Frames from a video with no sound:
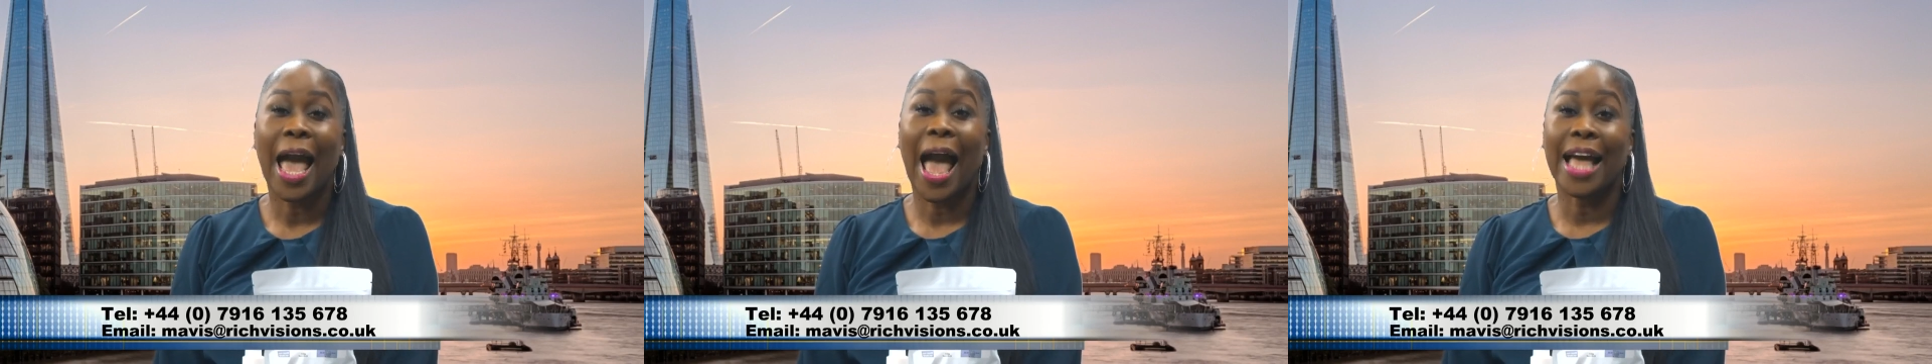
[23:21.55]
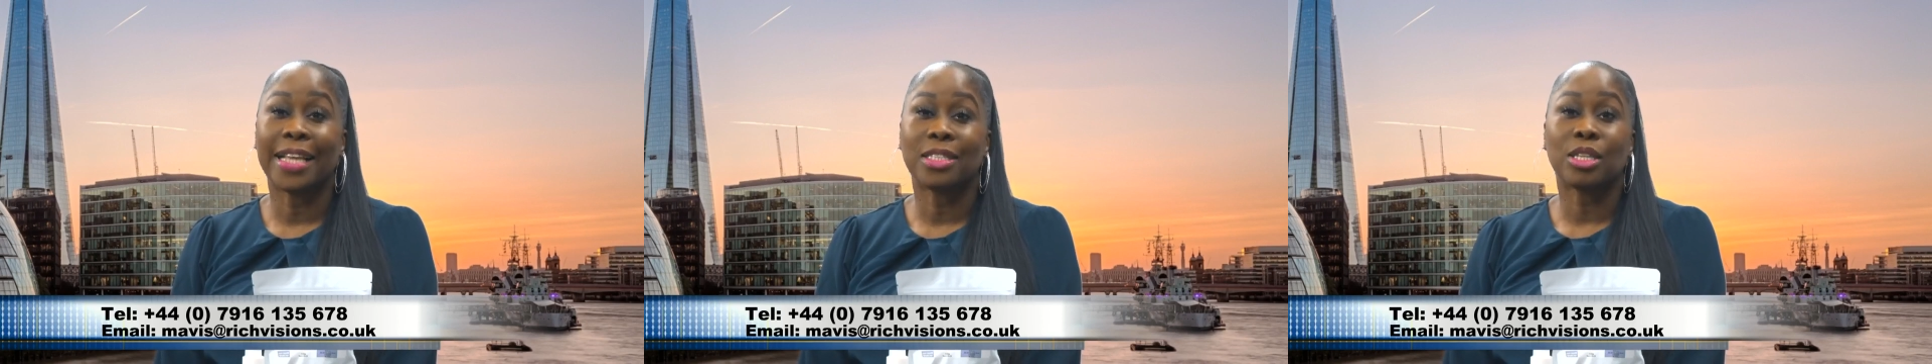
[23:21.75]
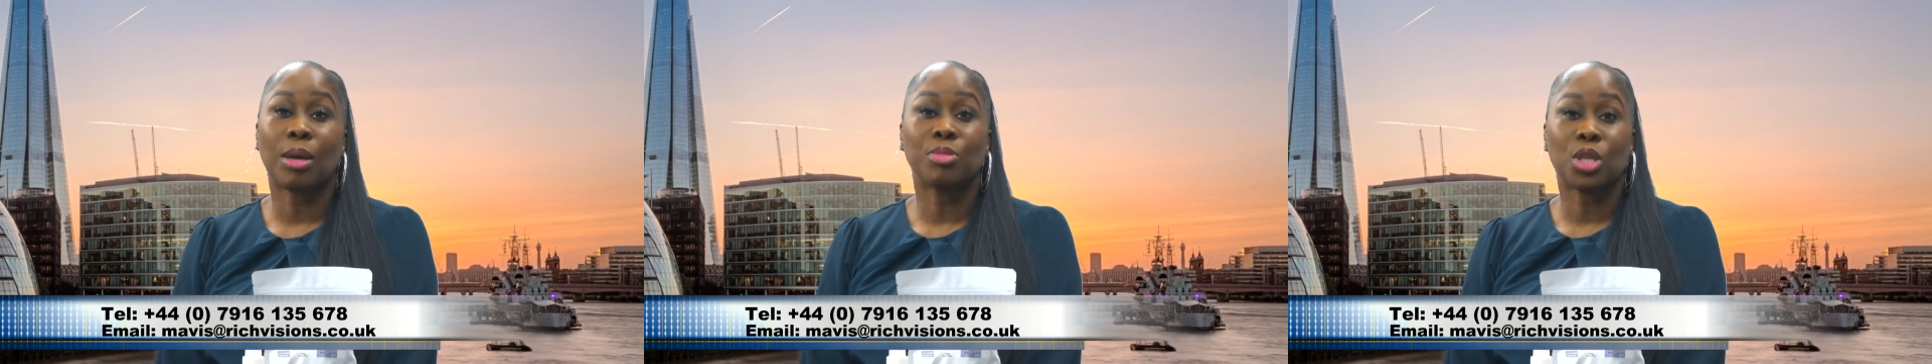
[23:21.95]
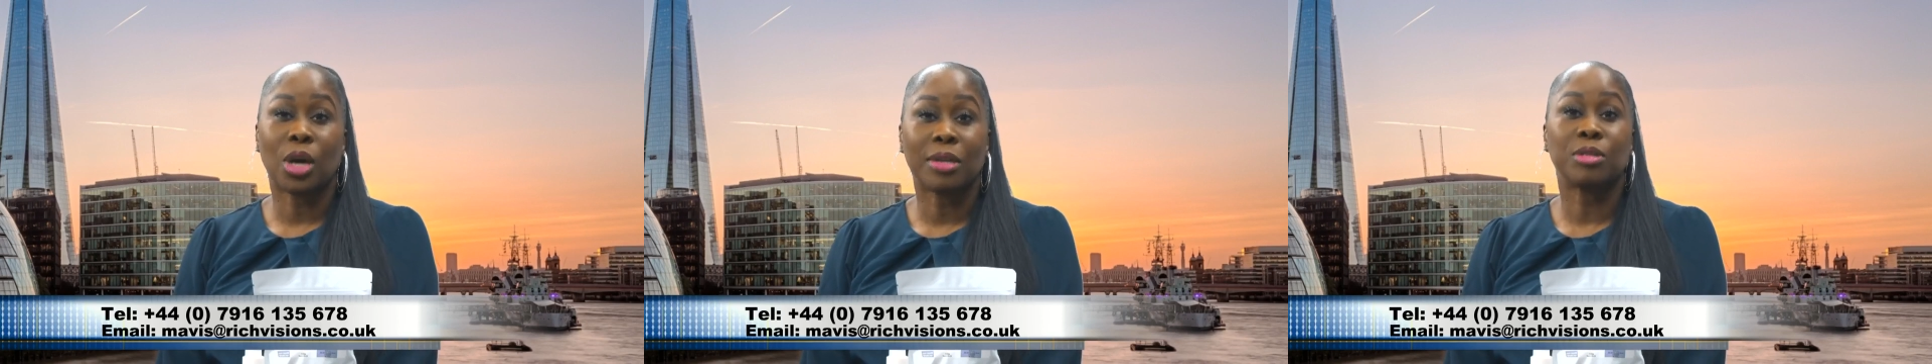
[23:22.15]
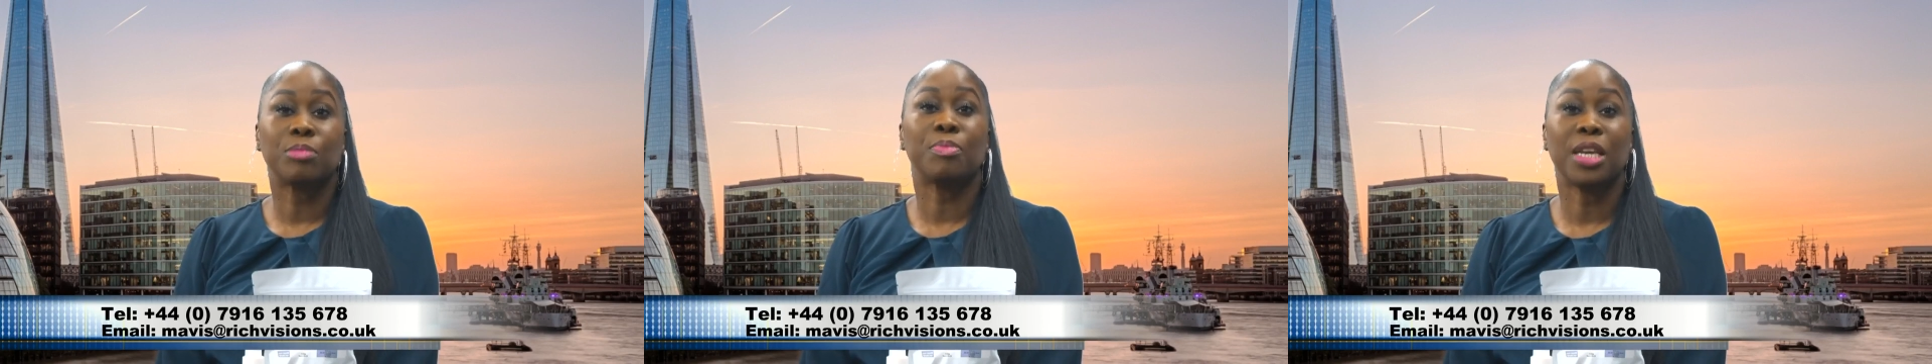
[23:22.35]
And
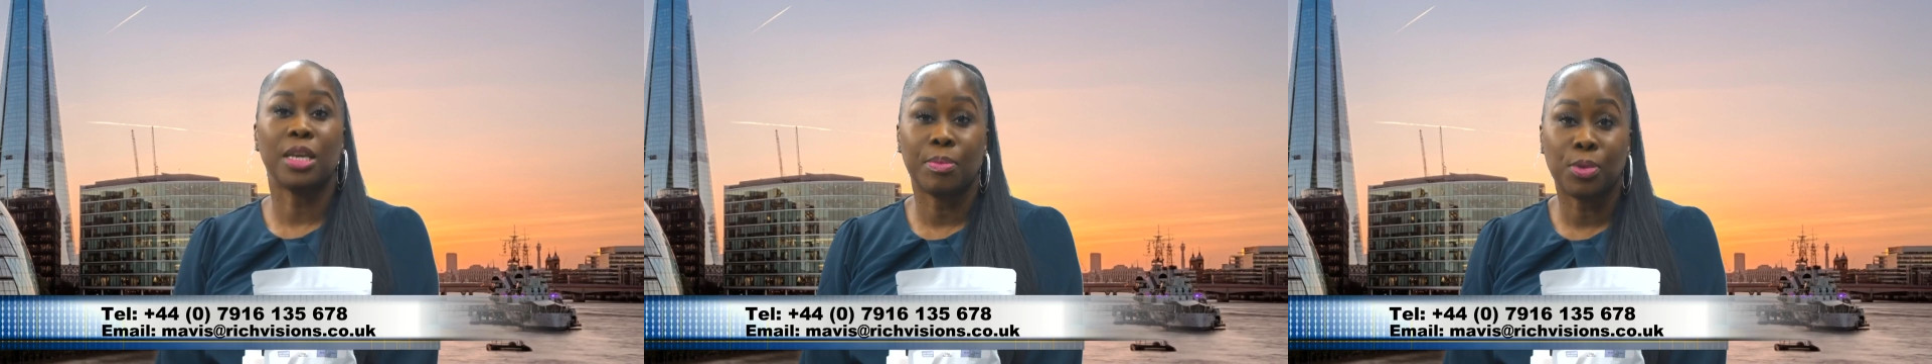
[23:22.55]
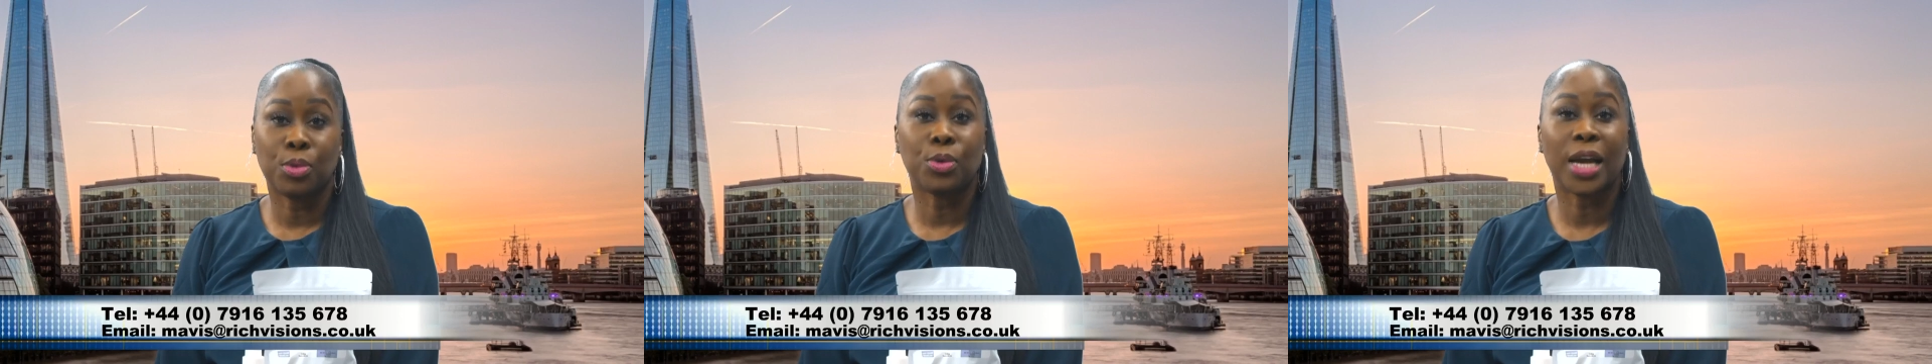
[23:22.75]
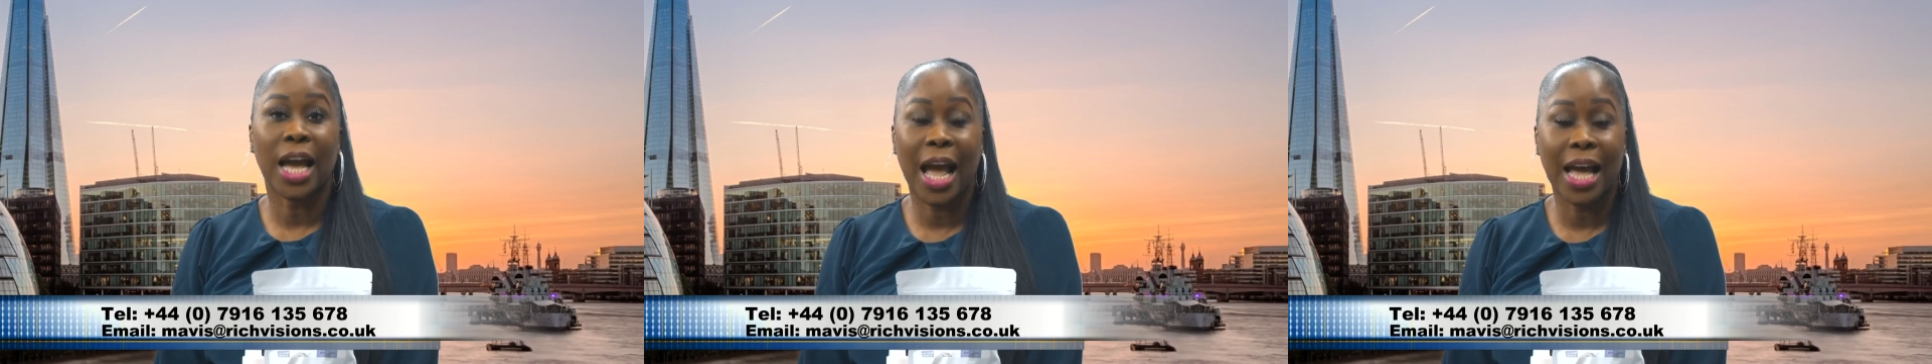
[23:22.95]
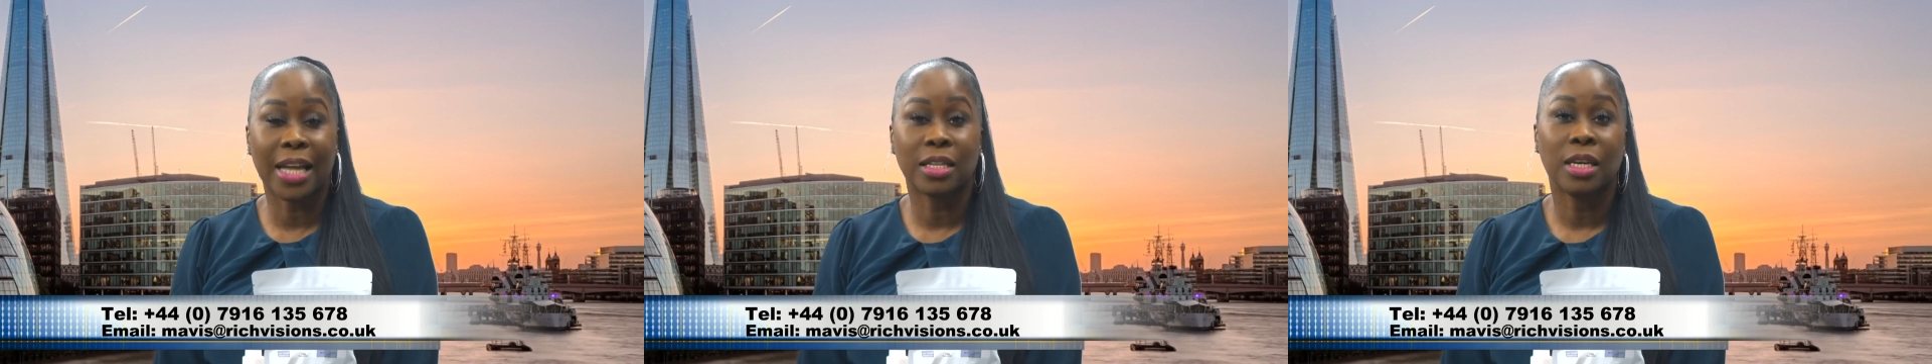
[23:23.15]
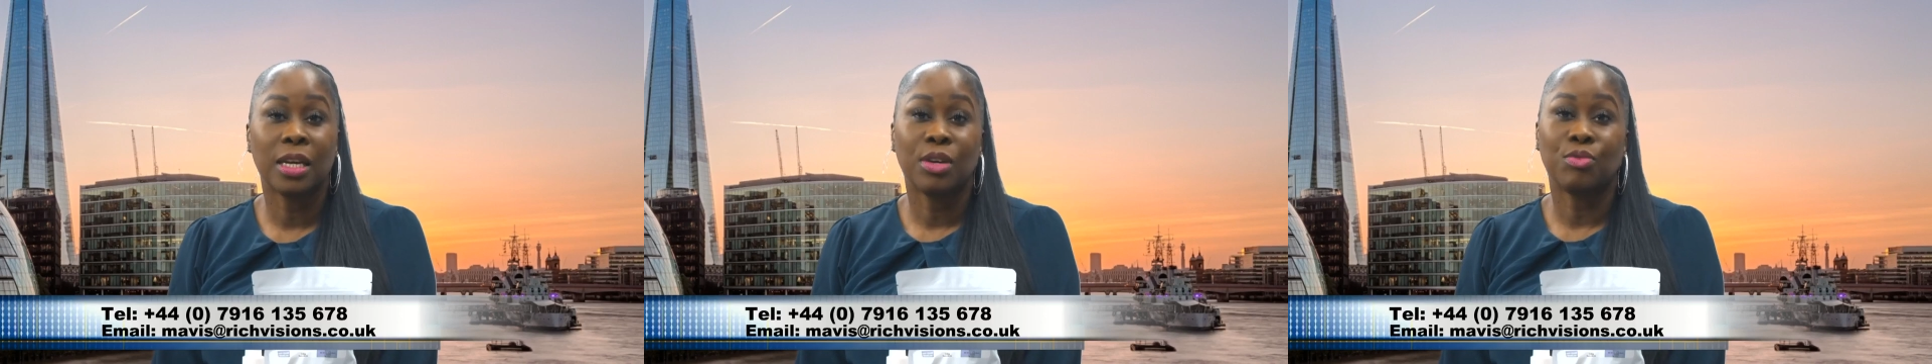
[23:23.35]
sometimes people can